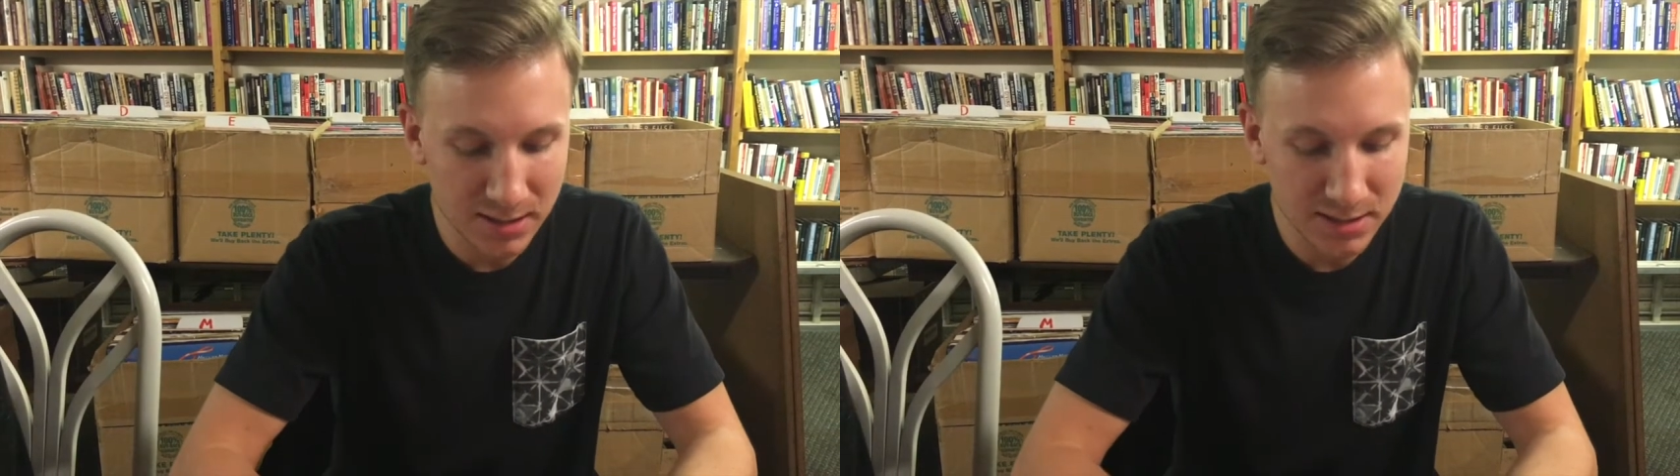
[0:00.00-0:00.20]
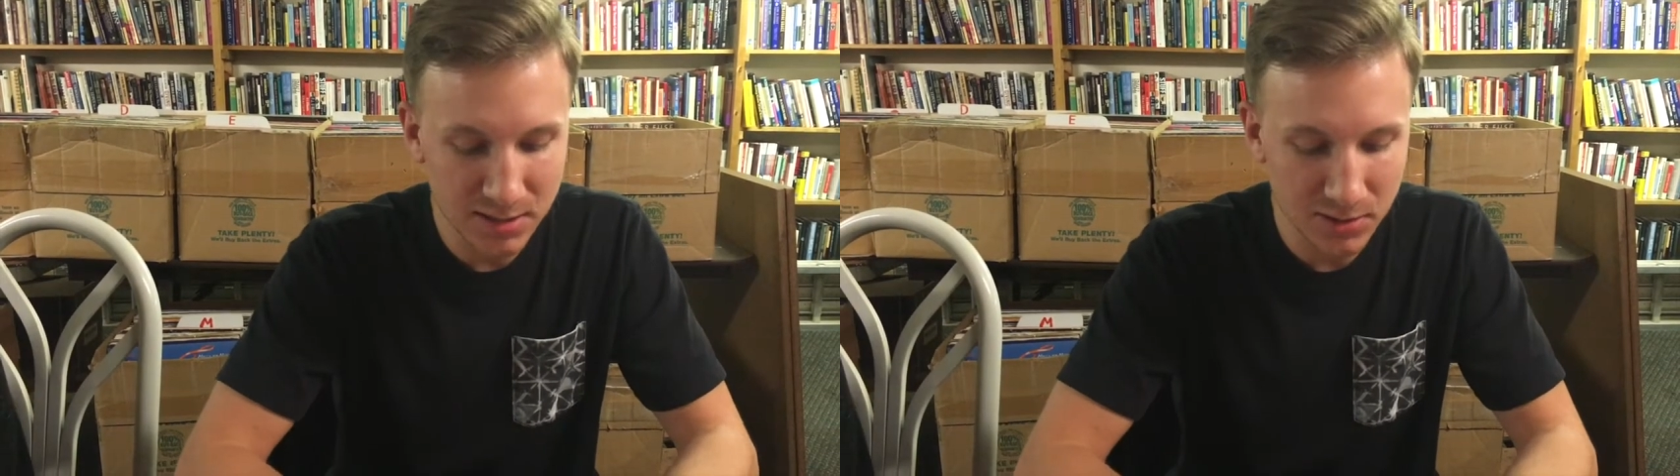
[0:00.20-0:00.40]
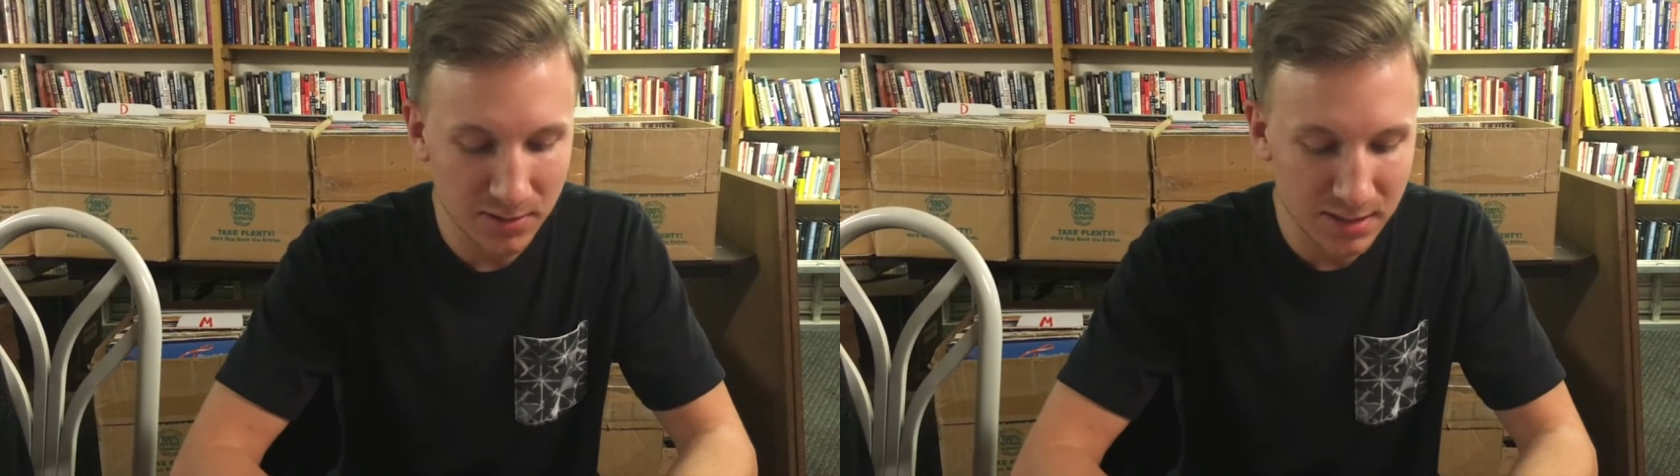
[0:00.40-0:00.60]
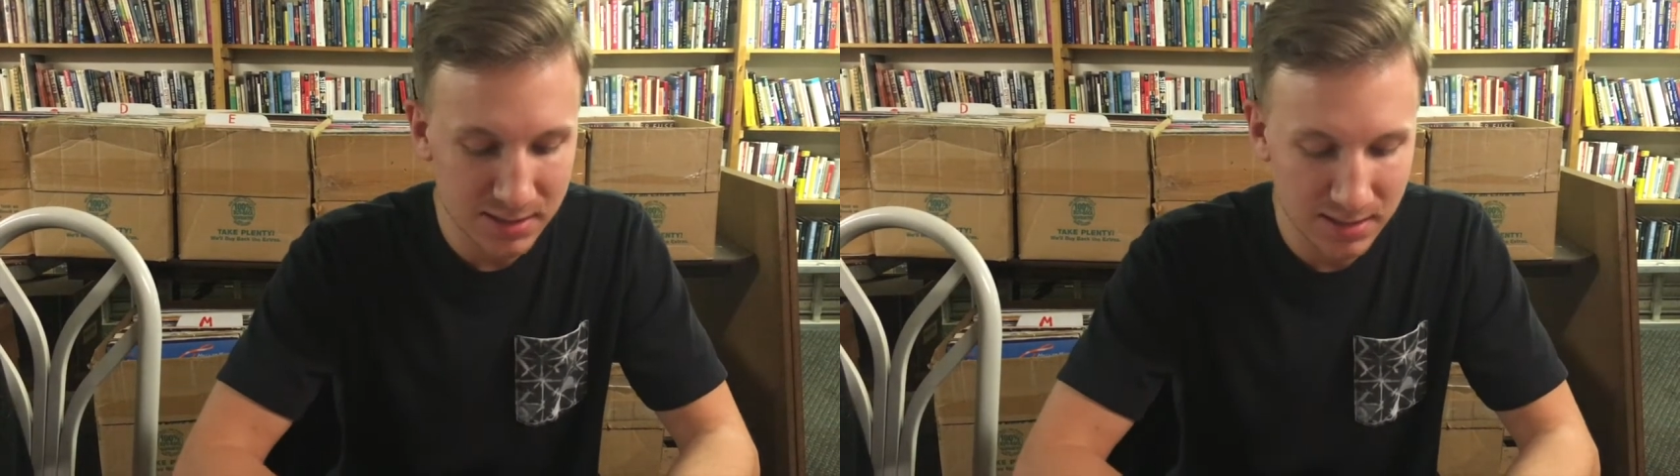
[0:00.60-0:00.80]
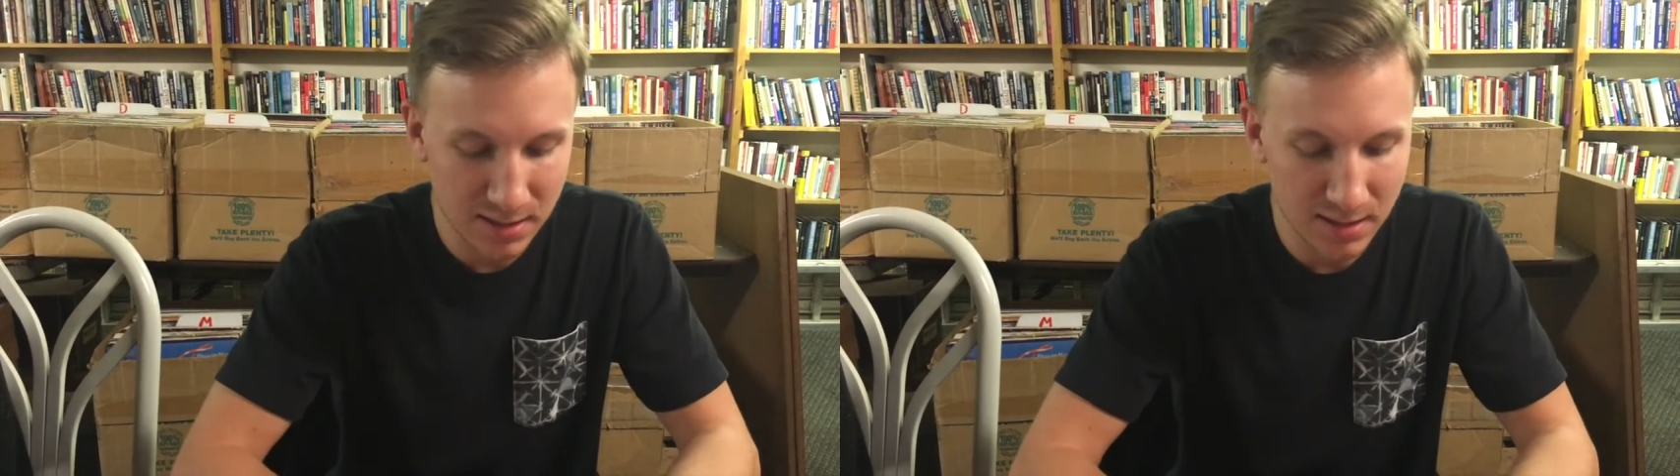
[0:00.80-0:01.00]
to do
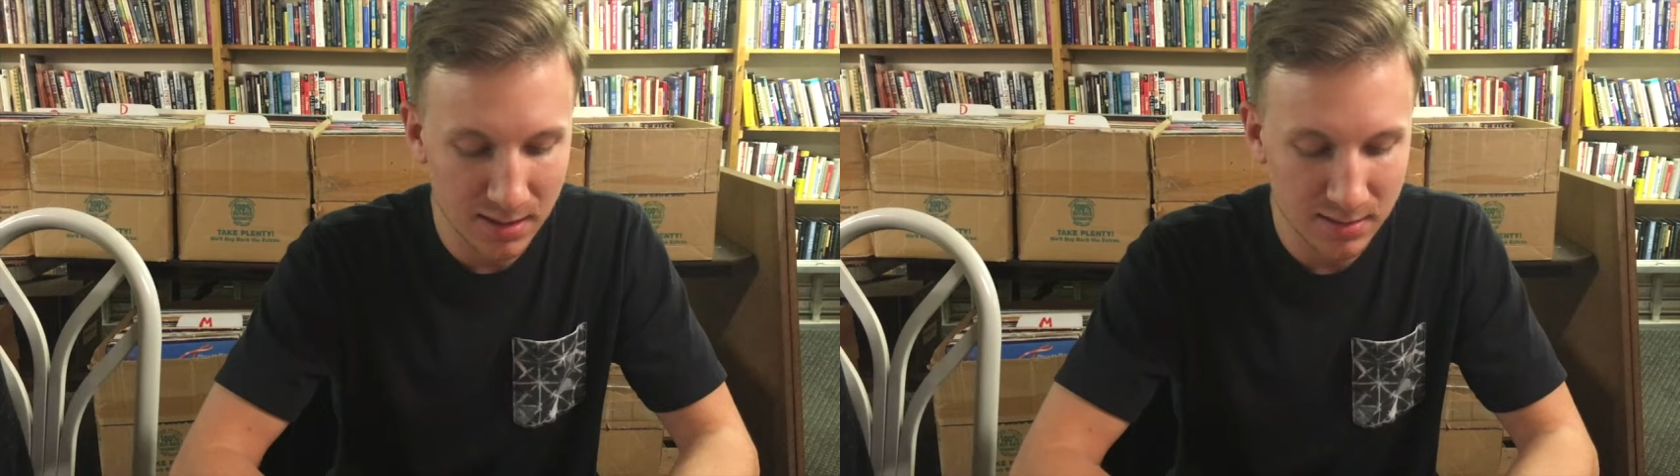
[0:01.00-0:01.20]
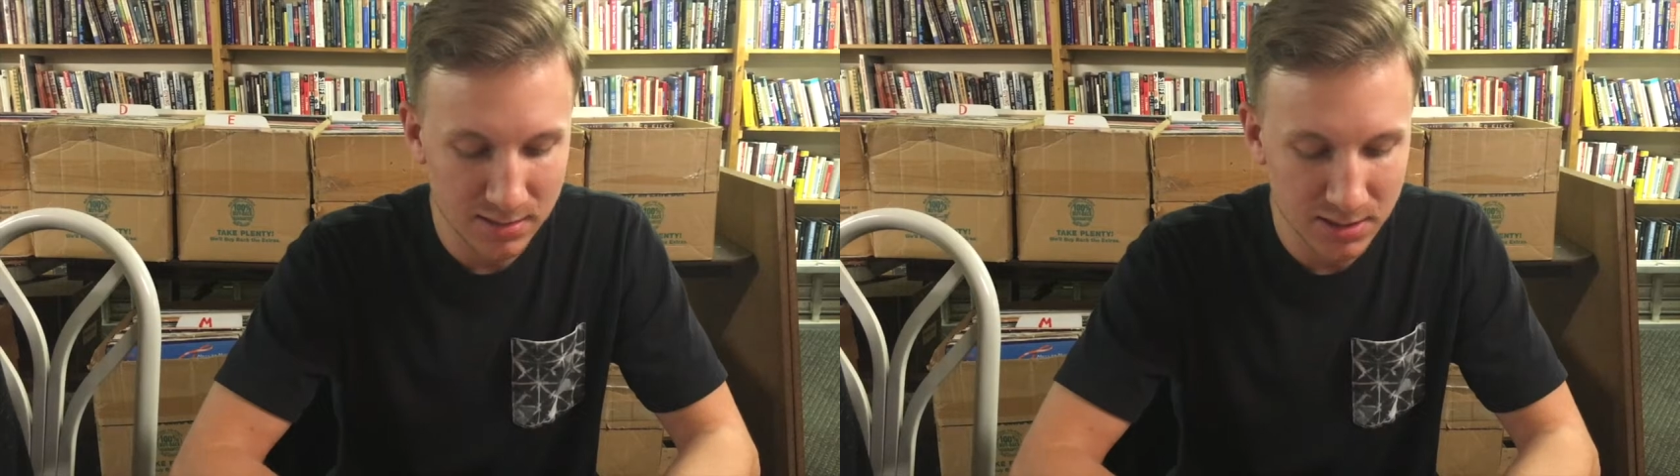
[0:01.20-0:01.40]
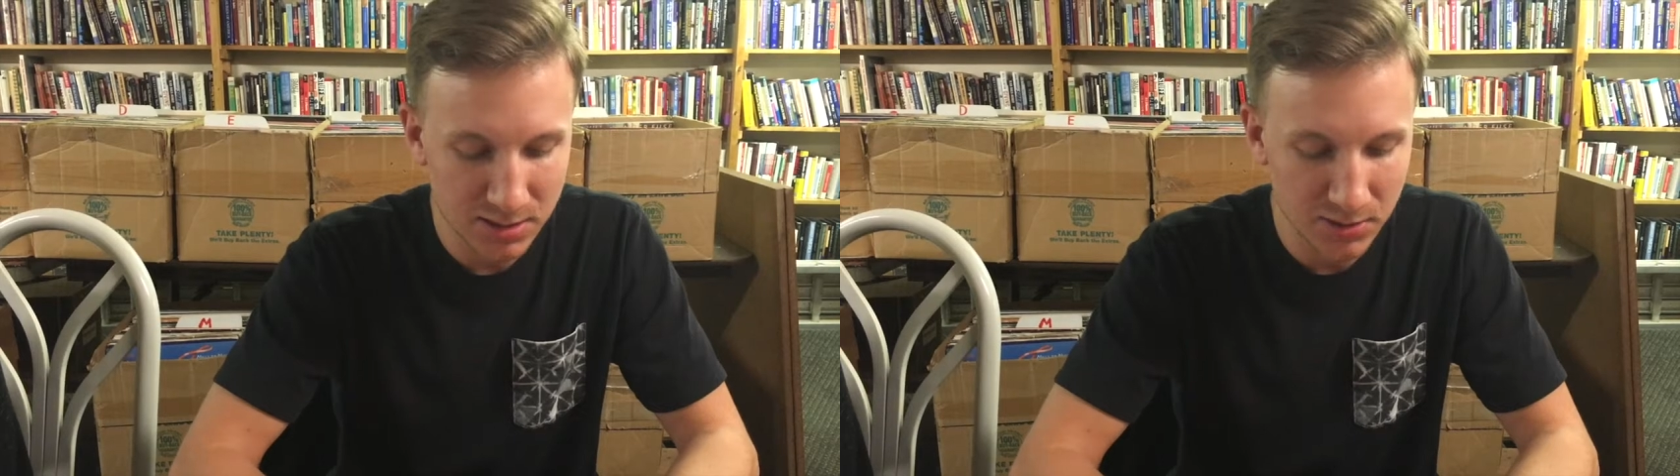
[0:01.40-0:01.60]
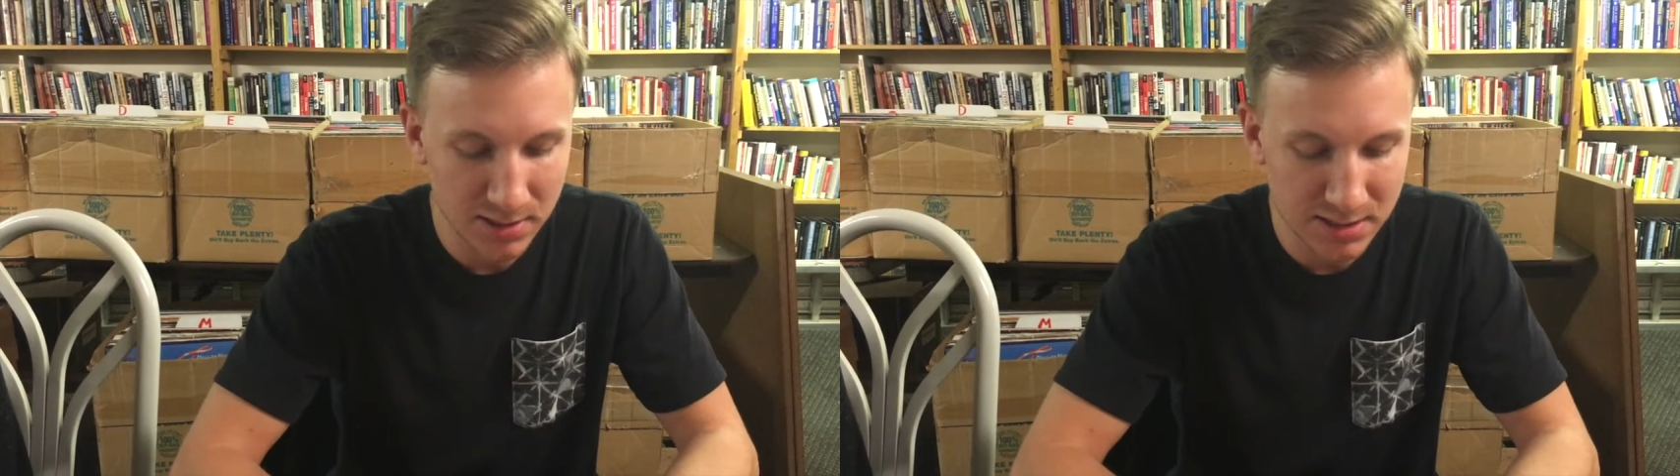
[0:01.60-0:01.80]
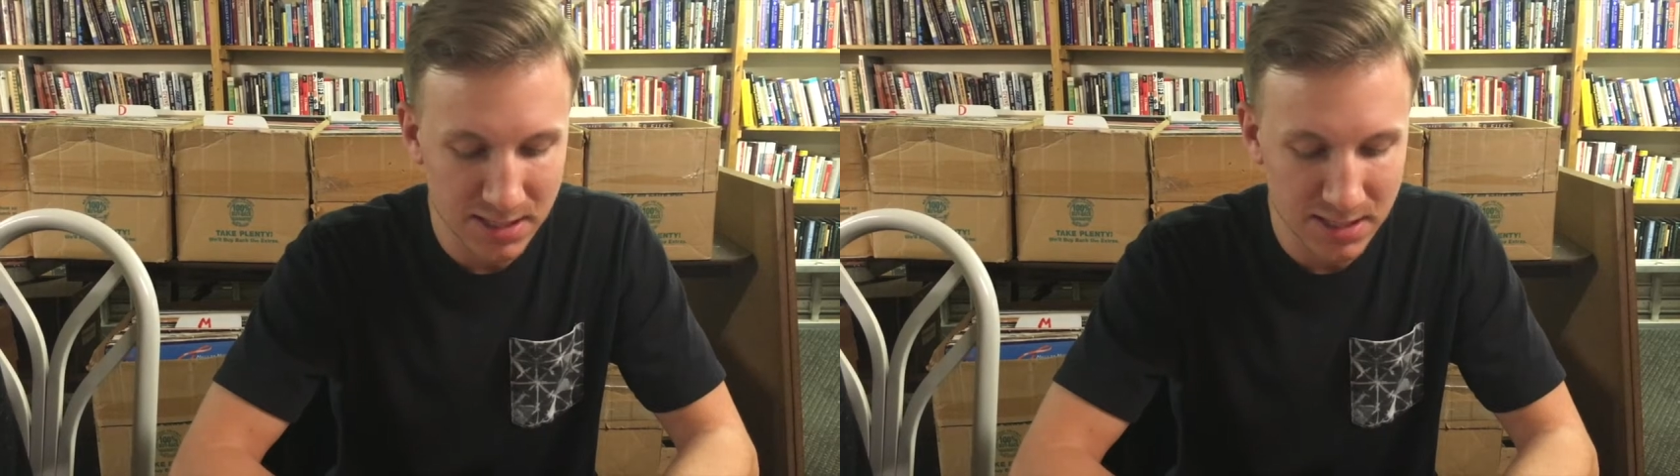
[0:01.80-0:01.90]
this